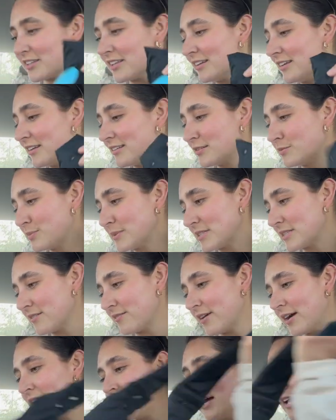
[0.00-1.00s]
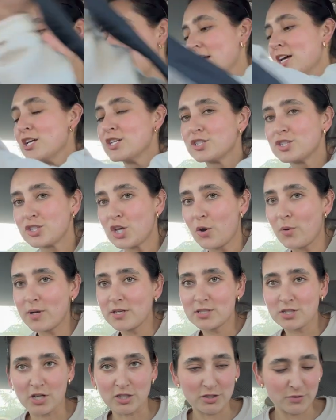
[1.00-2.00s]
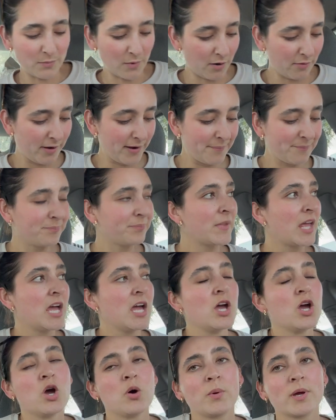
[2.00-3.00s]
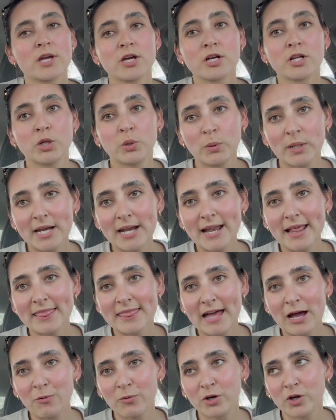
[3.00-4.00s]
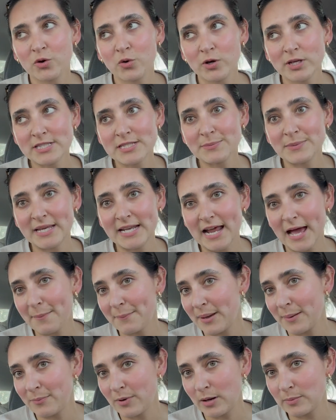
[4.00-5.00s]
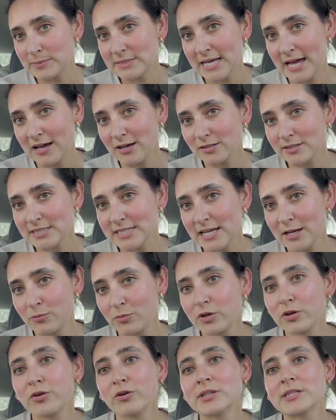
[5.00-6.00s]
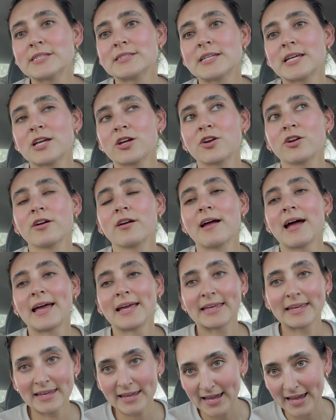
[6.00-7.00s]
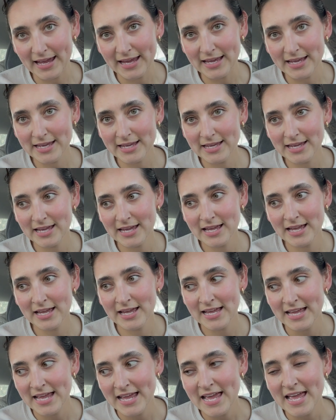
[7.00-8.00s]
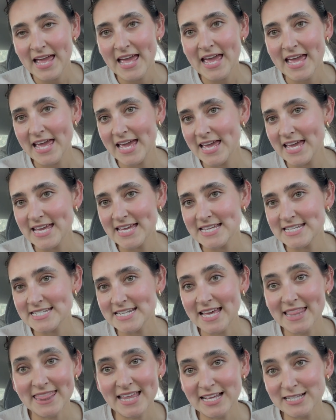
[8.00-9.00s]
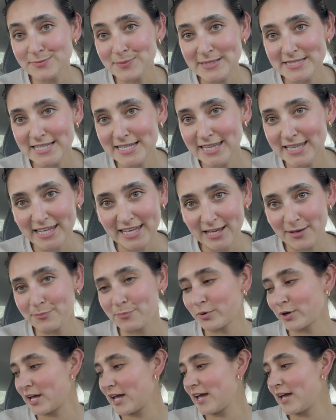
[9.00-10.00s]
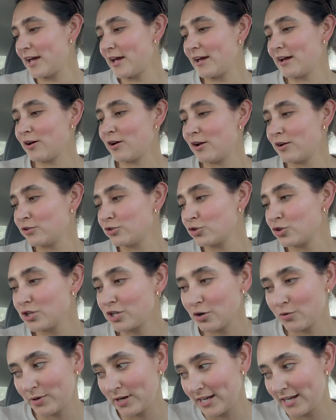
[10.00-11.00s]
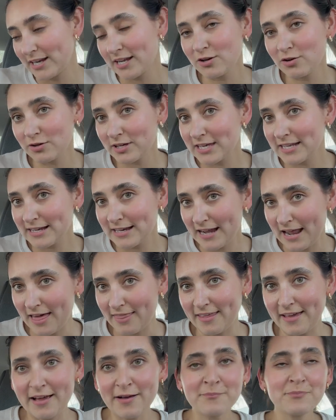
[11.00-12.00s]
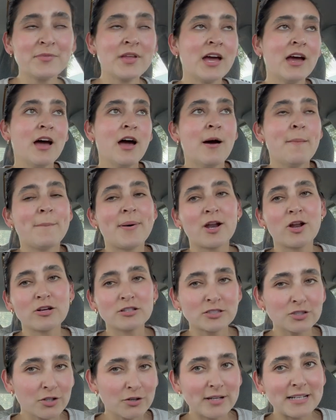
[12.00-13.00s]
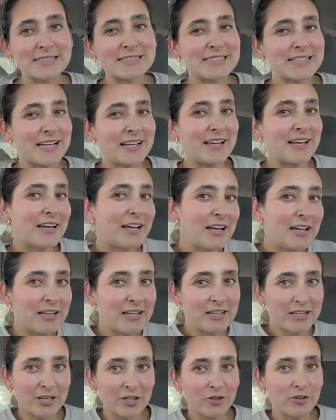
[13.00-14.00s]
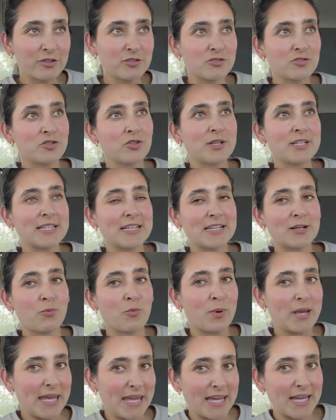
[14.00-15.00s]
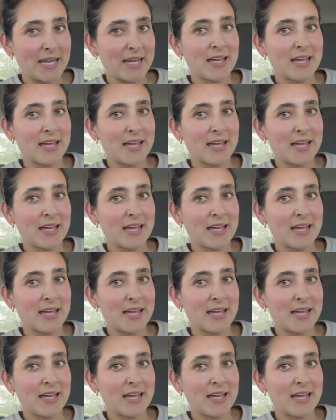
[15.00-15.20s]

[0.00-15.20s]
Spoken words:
el día siempre se va. So I talked to Mari. We concluded that we're going to meet at my mom's house, and we're going to take her a cake, and that's basically it, porque Doña Juanita no quiere nada. But also, it's it's during the week,